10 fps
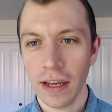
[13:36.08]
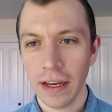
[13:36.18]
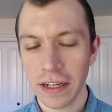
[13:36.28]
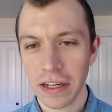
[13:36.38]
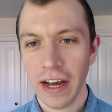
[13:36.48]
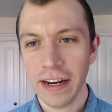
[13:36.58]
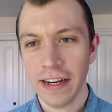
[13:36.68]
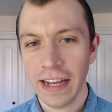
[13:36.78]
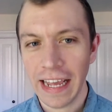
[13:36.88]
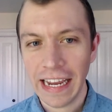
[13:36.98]
Got it.
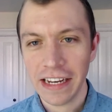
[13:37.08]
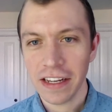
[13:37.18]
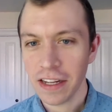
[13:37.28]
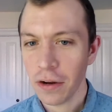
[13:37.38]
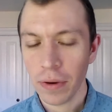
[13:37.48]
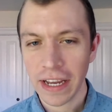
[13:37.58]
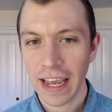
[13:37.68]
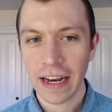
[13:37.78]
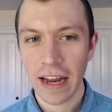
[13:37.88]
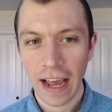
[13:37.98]
And you know,
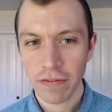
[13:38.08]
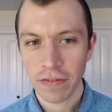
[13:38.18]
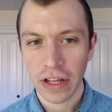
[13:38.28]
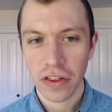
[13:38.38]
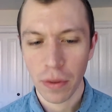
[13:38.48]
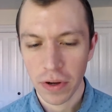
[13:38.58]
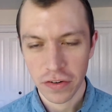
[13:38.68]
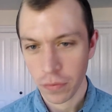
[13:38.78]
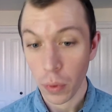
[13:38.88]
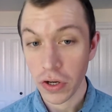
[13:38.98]
again, I feel like so much of
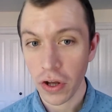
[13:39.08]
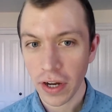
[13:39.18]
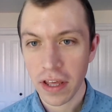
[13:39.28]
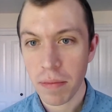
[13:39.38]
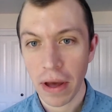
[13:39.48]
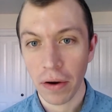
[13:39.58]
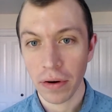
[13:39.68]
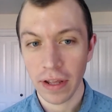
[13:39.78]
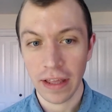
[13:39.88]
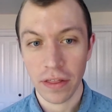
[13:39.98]
what we're talking about
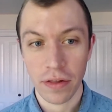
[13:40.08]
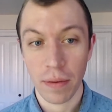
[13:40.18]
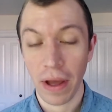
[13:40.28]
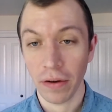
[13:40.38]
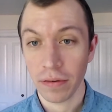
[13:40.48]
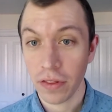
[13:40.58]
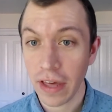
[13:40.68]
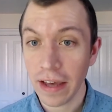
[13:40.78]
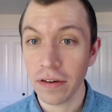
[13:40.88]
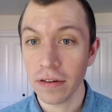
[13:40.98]
is about
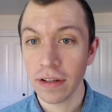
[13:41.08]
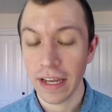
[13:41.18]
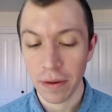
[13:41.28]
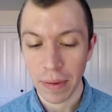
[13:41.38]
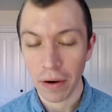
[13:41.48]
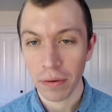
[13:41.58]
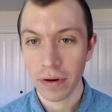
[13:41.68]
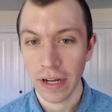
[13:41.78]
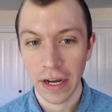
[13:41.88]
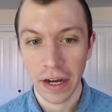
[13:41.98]
scale and about
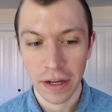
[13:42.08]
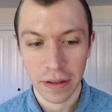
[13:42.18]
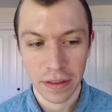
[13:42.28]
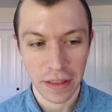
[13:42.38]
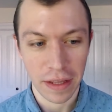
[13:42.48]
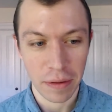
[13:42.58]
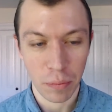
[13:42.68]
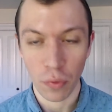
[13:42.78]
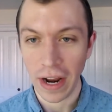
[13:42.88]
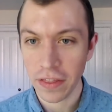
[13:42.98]
uh, the
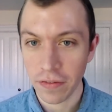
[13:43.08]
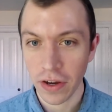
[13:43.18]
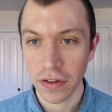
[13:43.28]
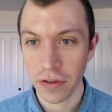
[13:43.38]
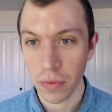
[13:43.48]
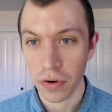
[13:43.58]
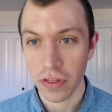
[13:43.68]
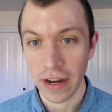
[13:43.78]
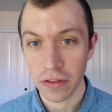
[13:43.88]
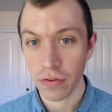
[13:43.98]
breadth of customers that
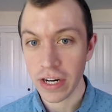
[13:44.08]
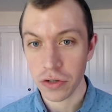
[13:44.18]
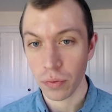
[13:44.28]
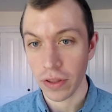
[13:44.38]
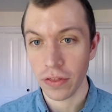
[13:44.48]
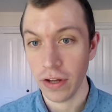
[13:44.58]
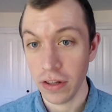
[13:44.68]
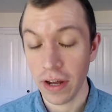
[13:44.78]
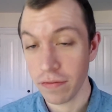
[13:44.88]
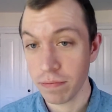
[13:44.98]
is reached with a
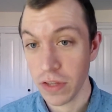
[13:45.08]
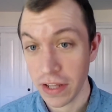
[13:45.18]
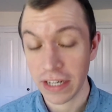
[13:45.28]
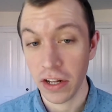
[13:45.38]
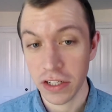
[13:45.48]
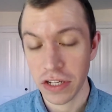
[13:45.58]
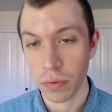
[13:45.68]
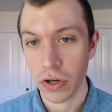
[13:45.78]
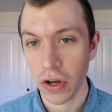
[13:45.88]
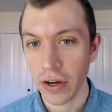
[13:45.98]
lot of the technologies we're
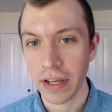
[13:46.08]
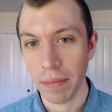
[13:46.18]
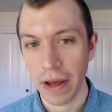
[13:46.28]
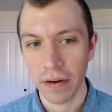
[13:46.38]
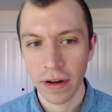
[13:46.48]
talking about.